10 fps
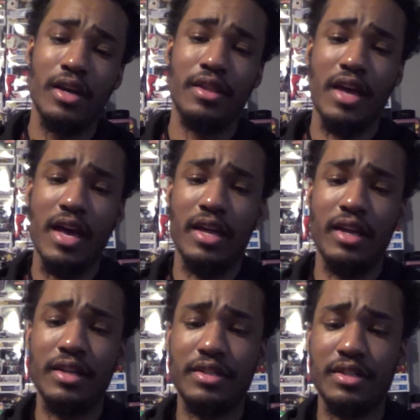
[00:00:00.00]
That
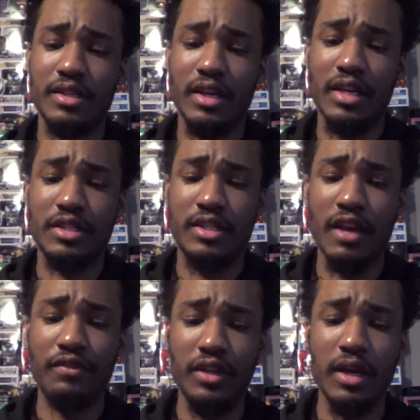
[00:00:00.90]
it's
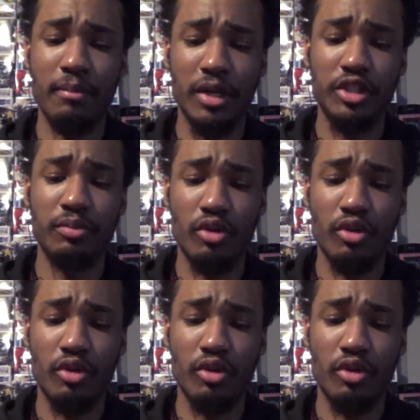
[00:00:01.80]
definitely a much